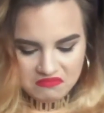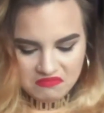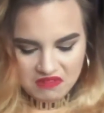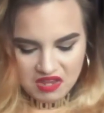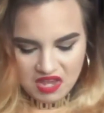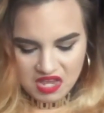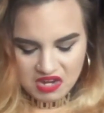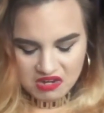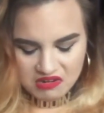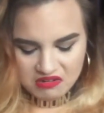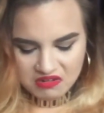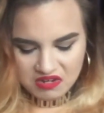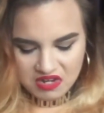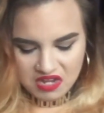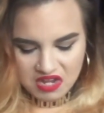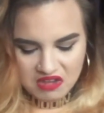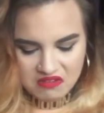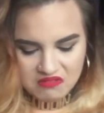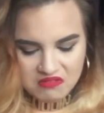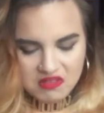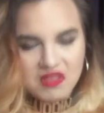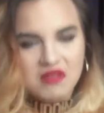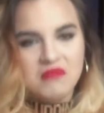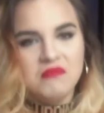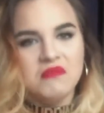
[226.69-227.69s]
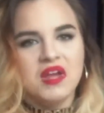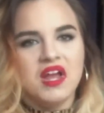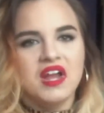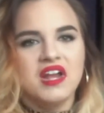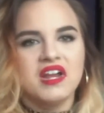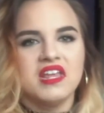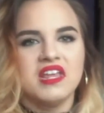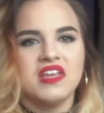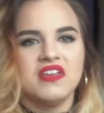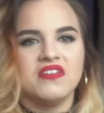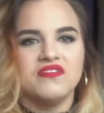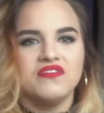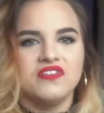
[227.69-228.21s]
I don't know. I'm kind
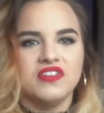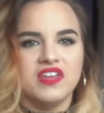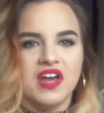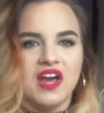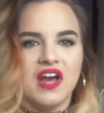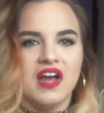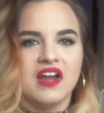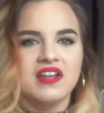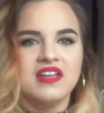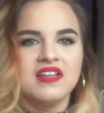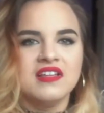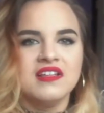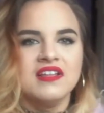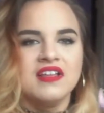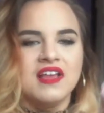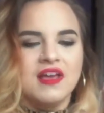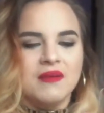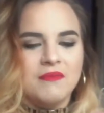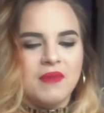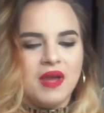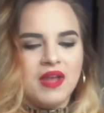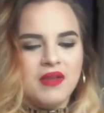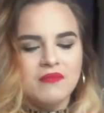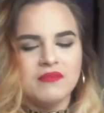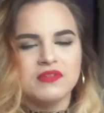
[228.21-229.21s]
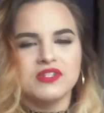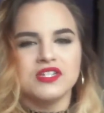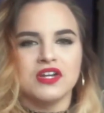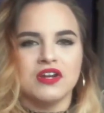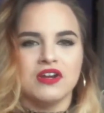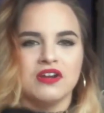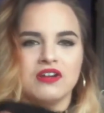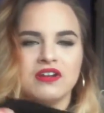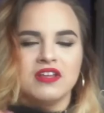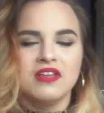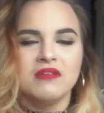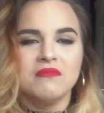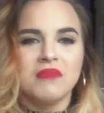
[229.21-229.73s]
of iffy on it. Might
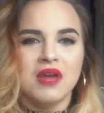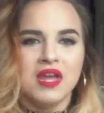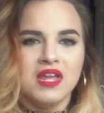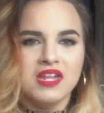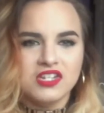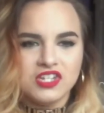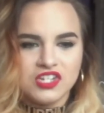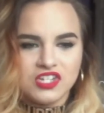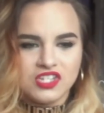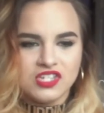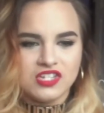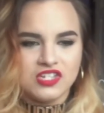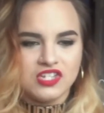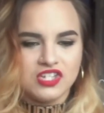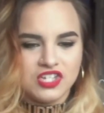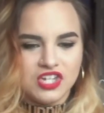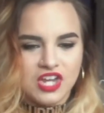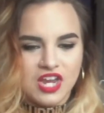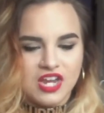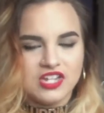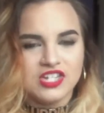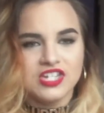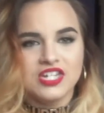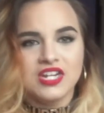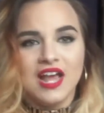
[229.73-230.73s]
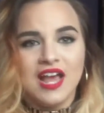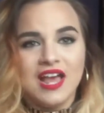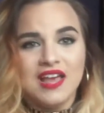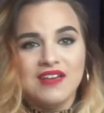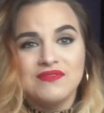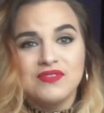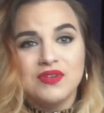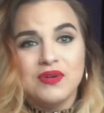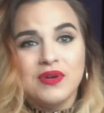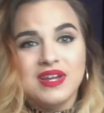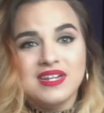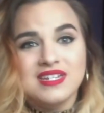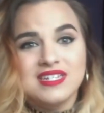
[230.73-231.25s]
return it. Might just exchange it. I have
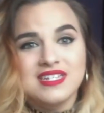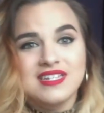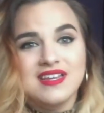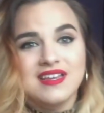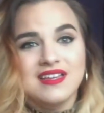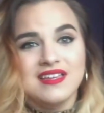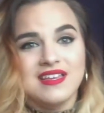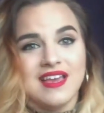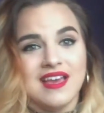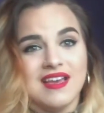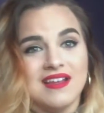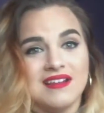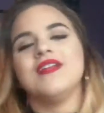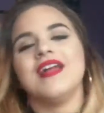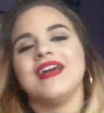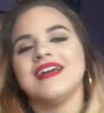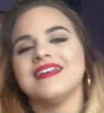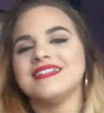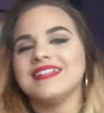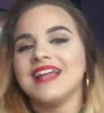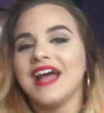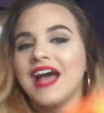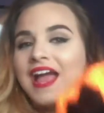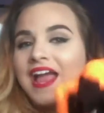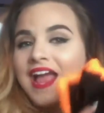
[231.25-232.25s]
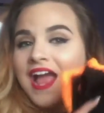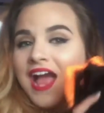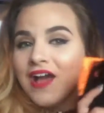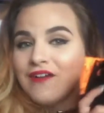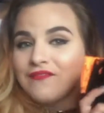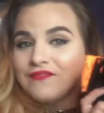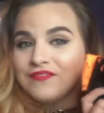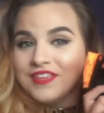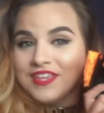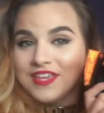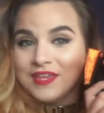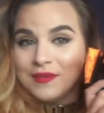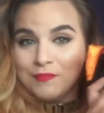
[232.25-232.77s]
no idea yet. Next, I
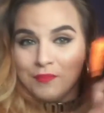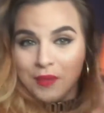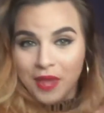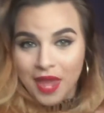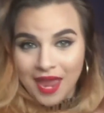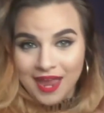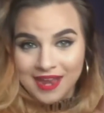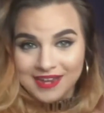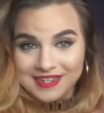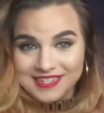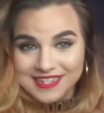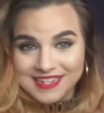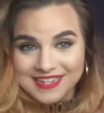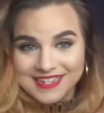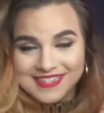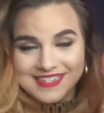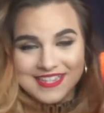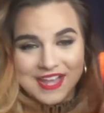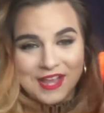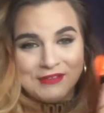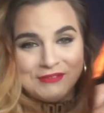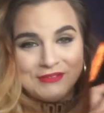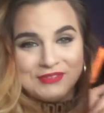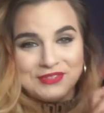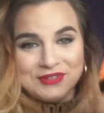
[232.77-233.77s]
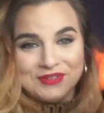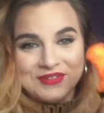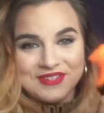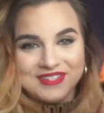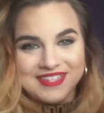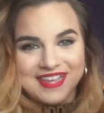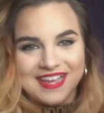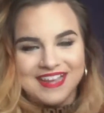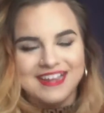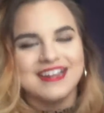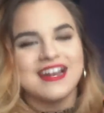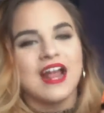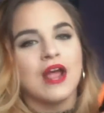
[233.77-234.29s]
have the panties. I'm so
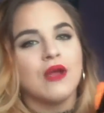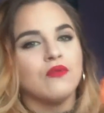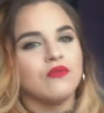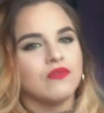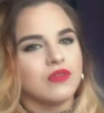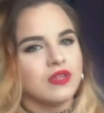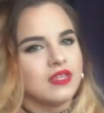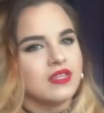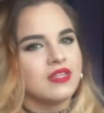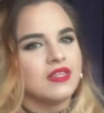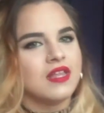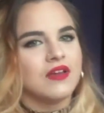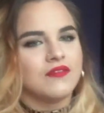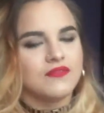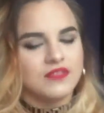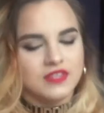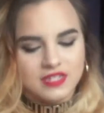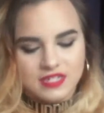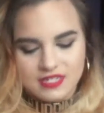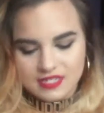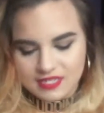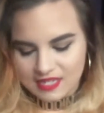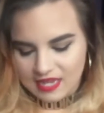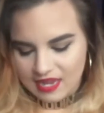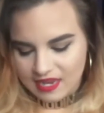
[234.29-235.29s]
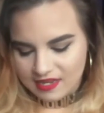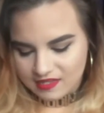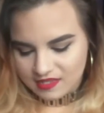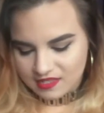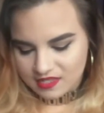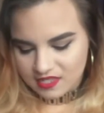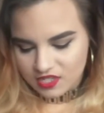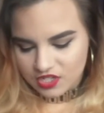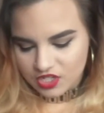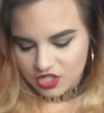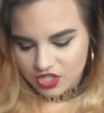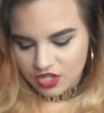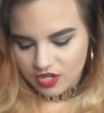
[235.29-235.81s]
excited. I really love the designs
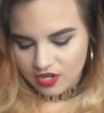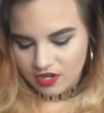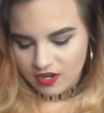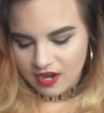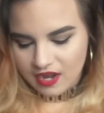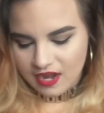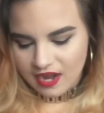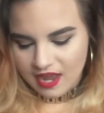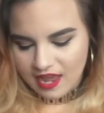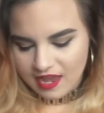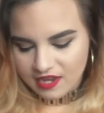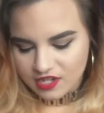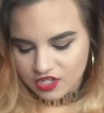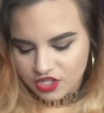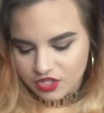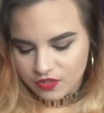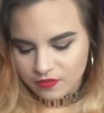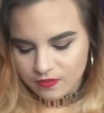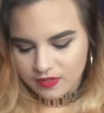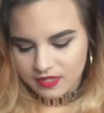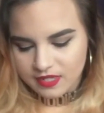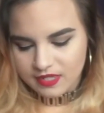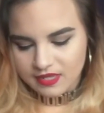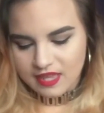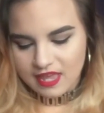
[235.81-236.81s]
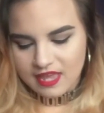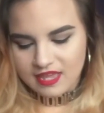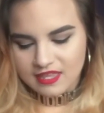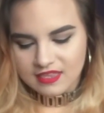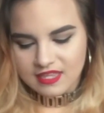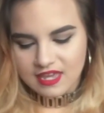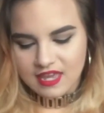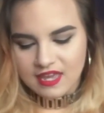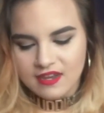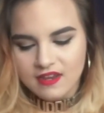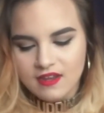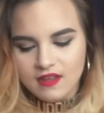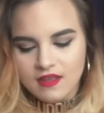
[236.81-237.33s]
this year, and I actually really like
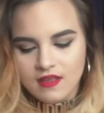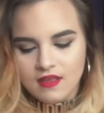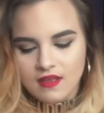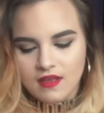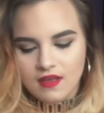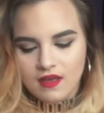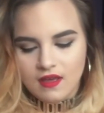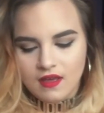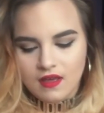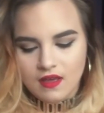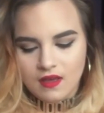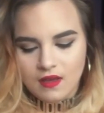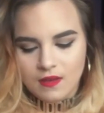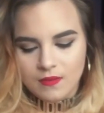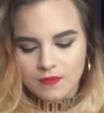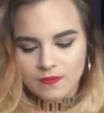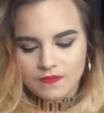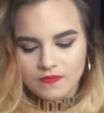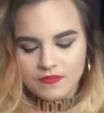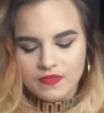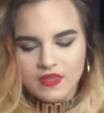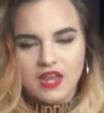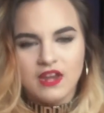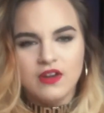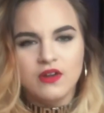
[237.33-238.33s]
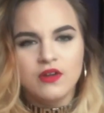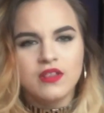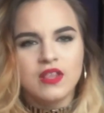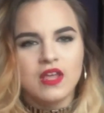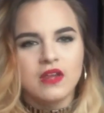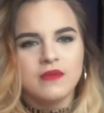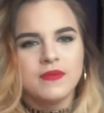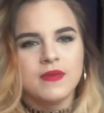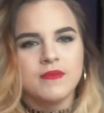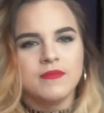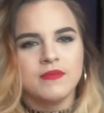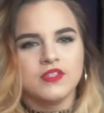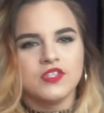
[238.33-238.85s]
that. I know a lot
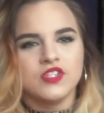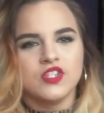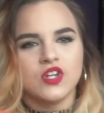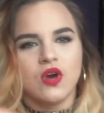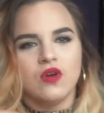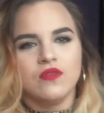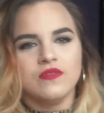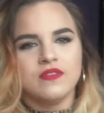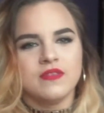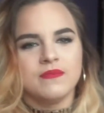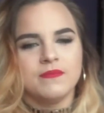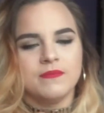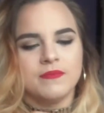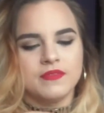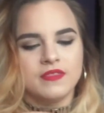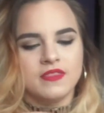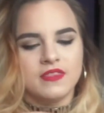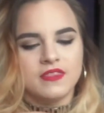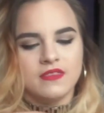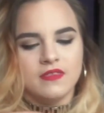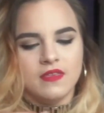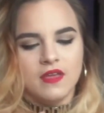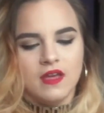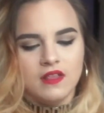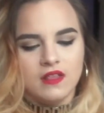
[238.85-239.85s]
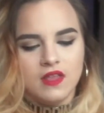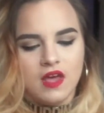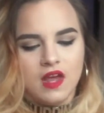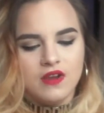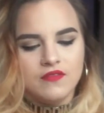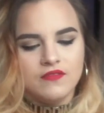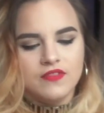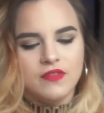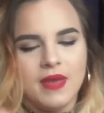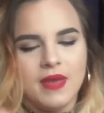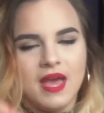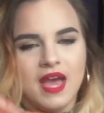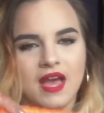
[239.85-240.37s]
of people don't, that a lot
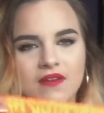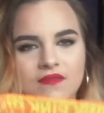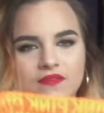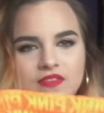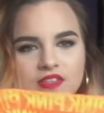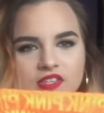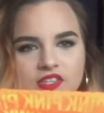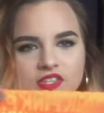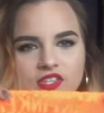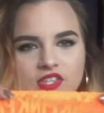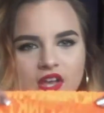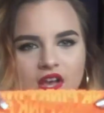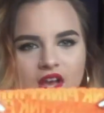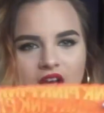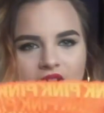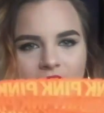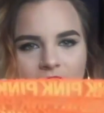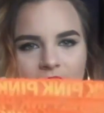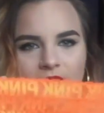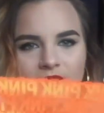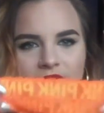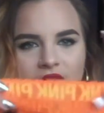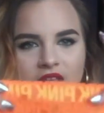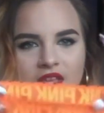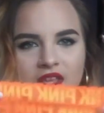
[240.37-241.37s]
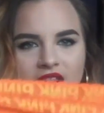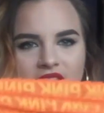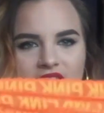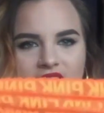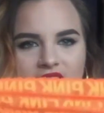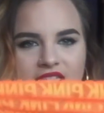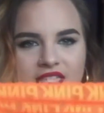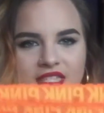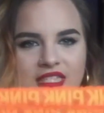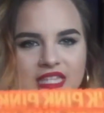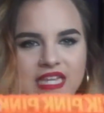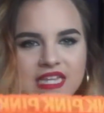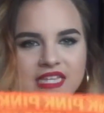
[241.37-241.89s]
have this
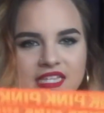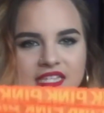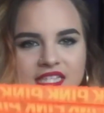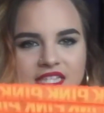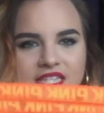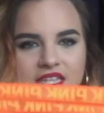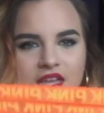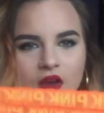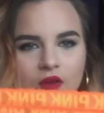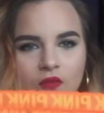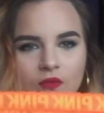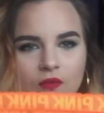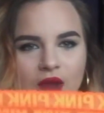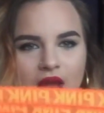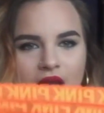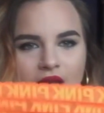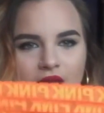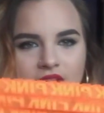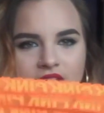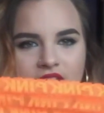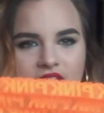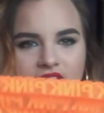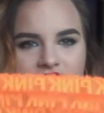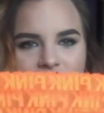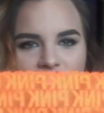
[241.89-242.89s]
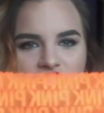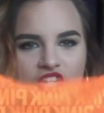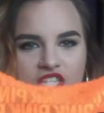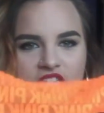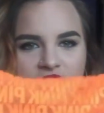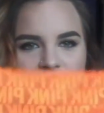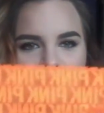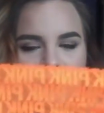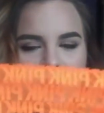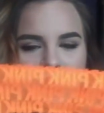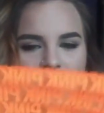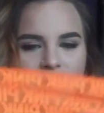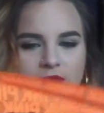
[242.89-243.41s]
this lace around it and just
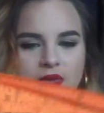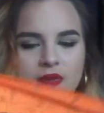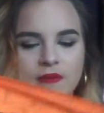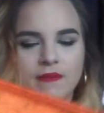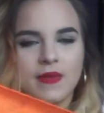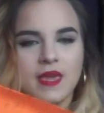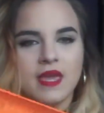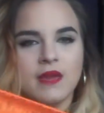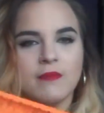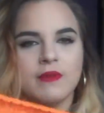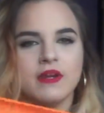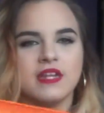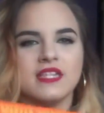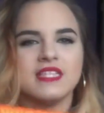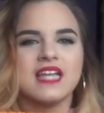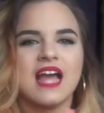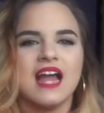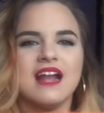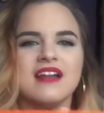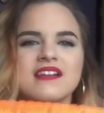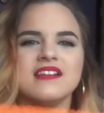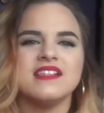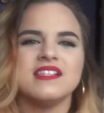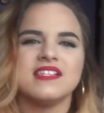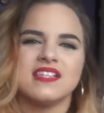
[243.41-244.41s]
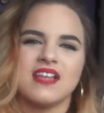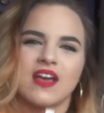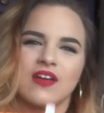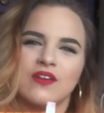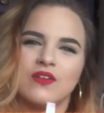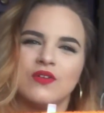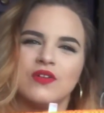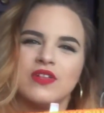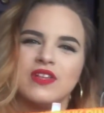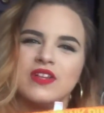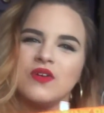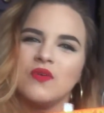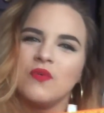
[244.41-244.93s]
says pink, pink, pink, but it's kind of
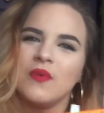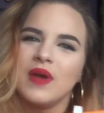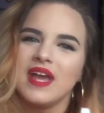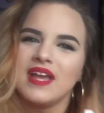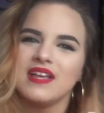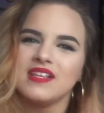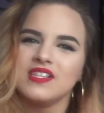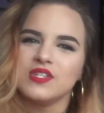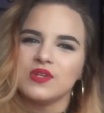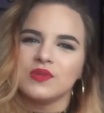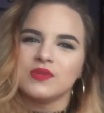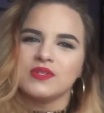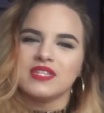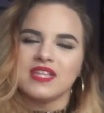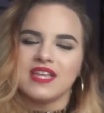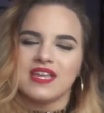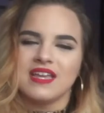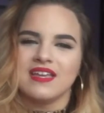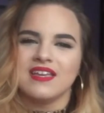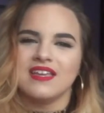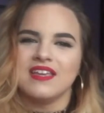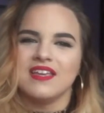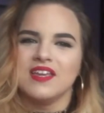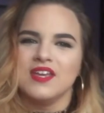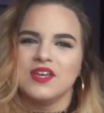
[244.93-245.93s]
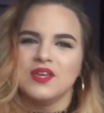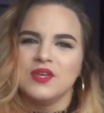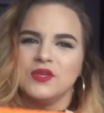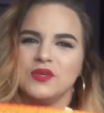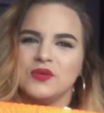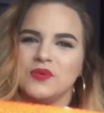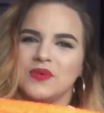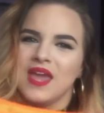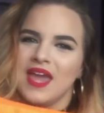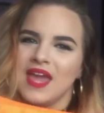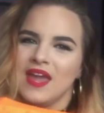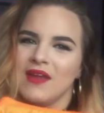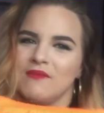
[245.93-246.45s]
subtle in a way, so it's like
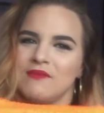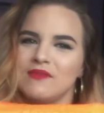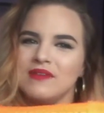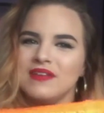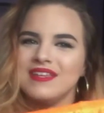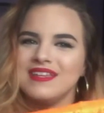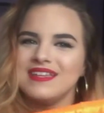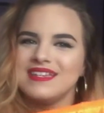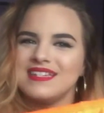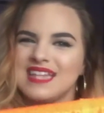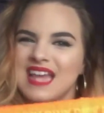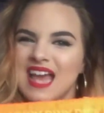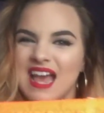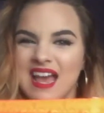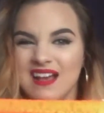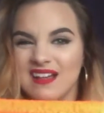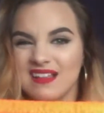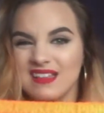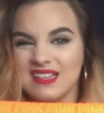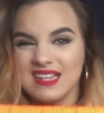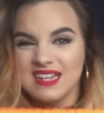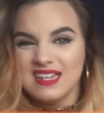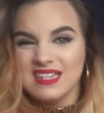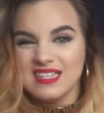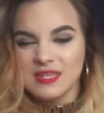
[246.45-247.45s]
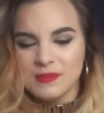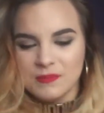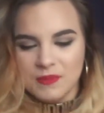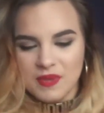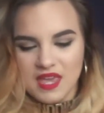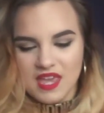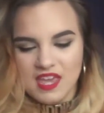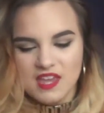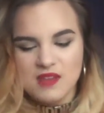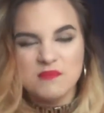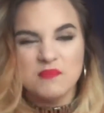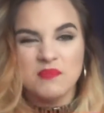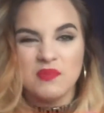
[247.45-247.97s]
you can't really tell that it's a
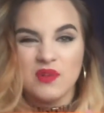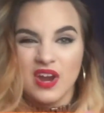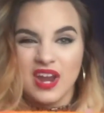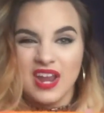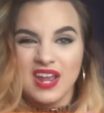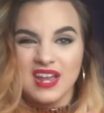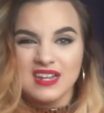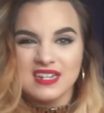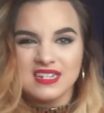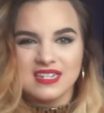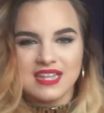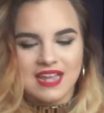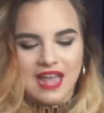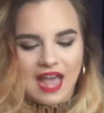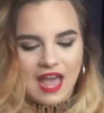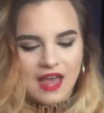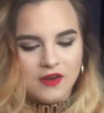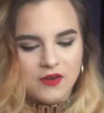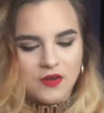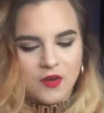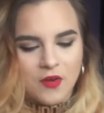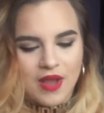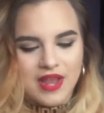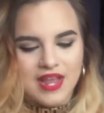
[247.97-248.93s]
Pink brand. Like, I don't know.